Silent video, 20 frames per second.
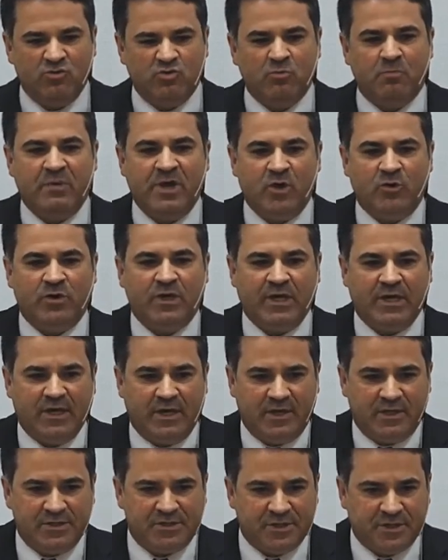to live
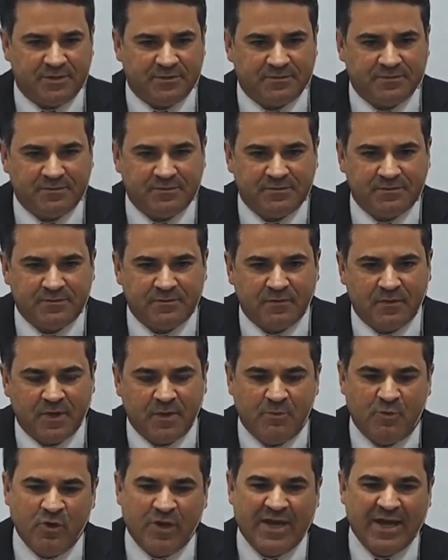in the midst of
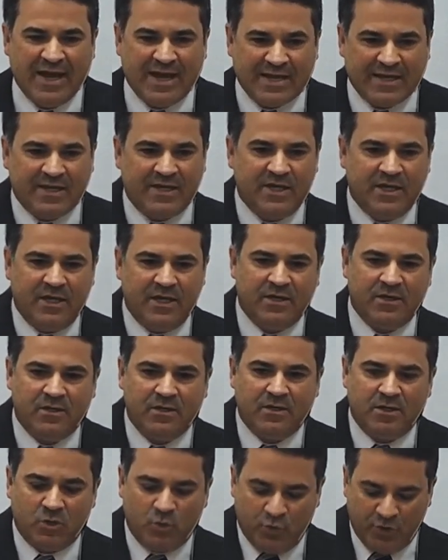the church,
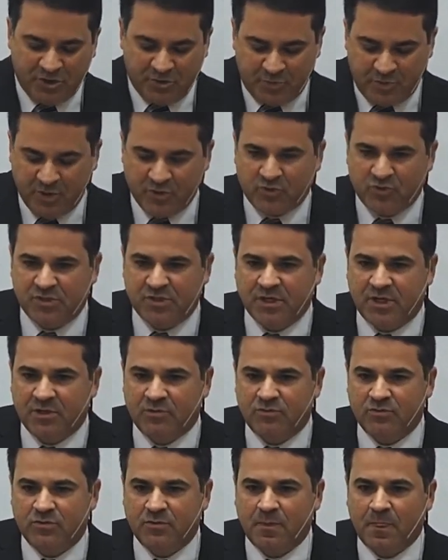because here
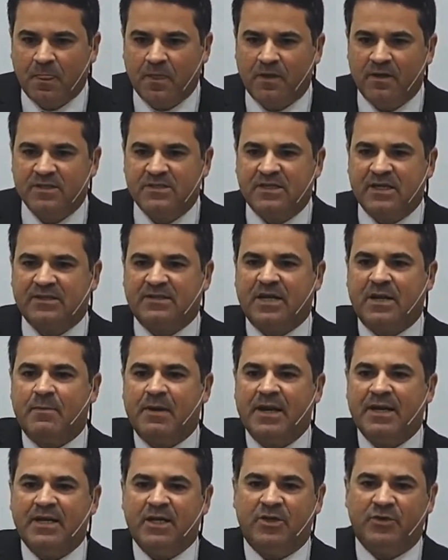is where the Holy
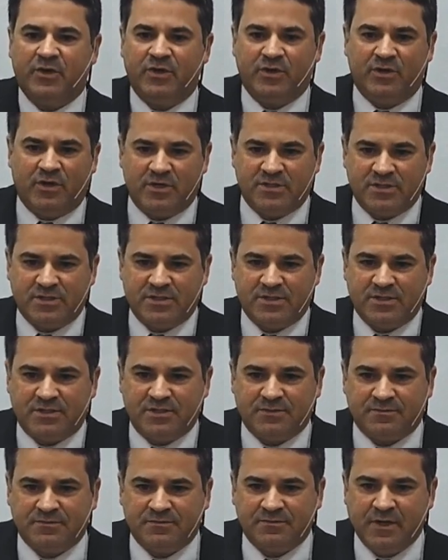Spirit is
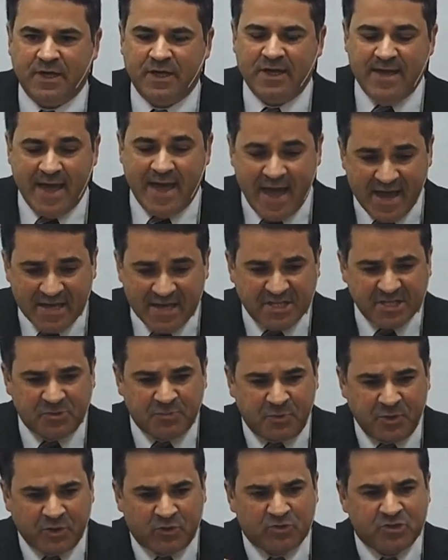working in us.
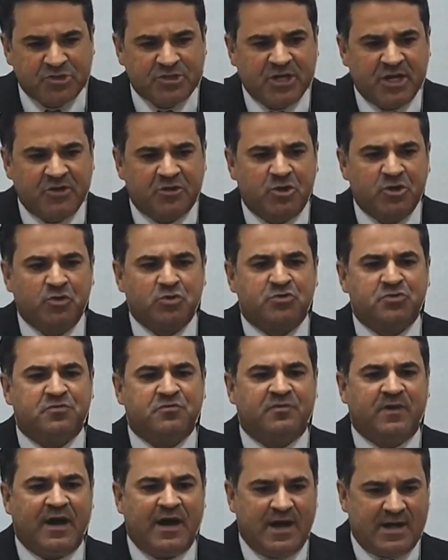And that's
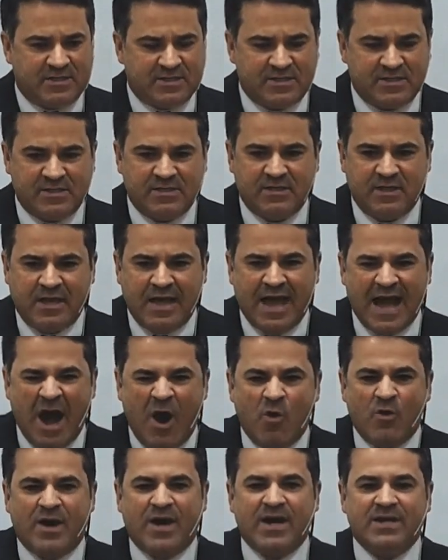the Holy Spirit that
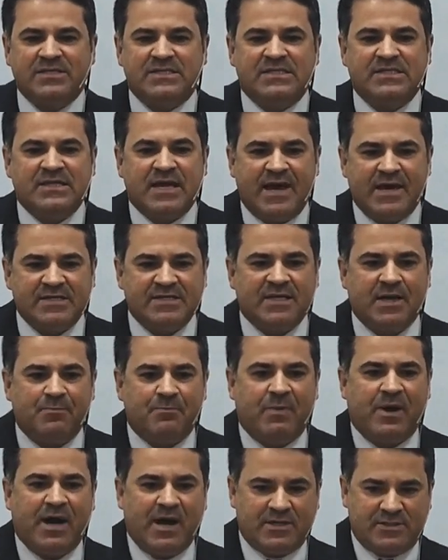causes us
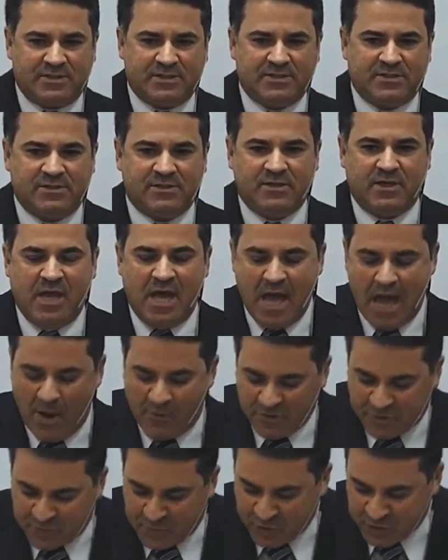to be able to
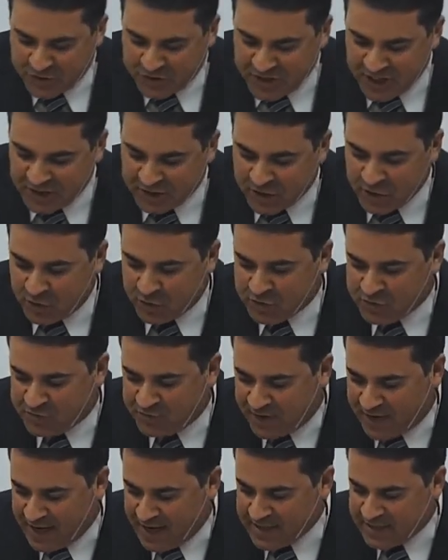reach this peace.
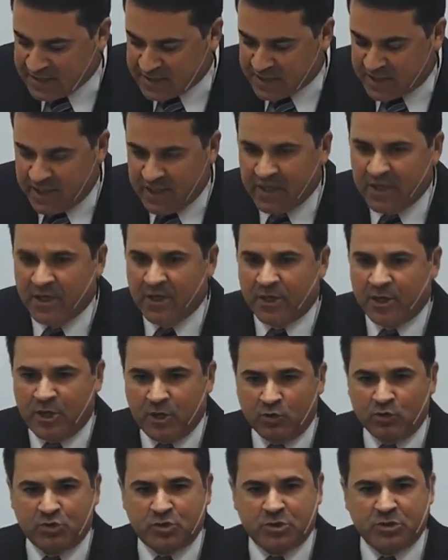And this
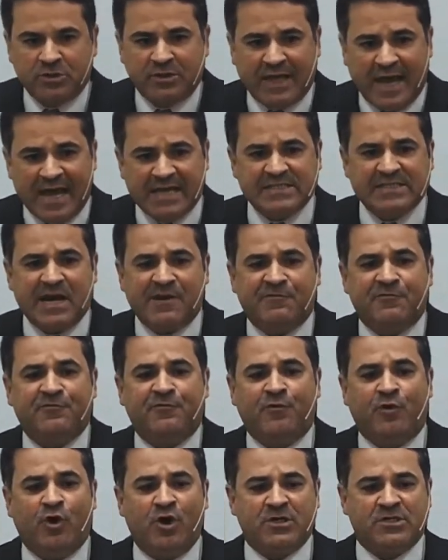is the Holy Spirit that
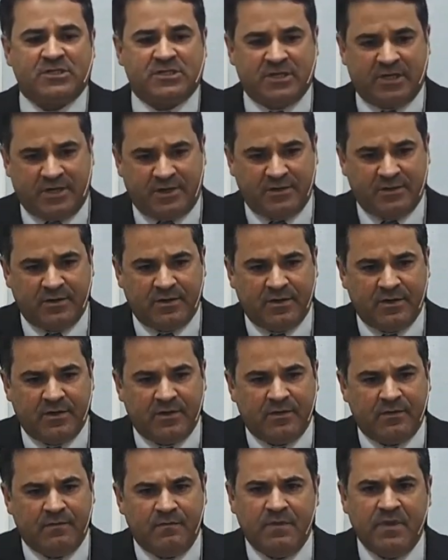give us the
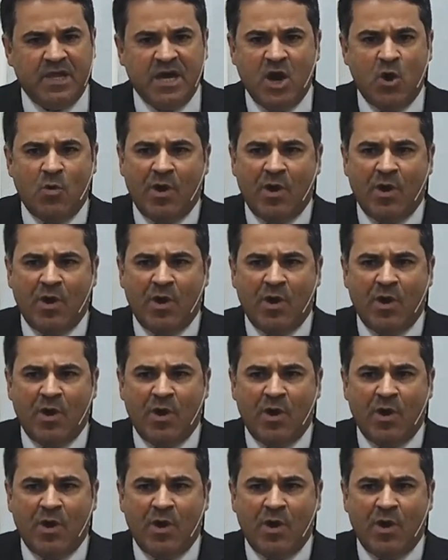strength,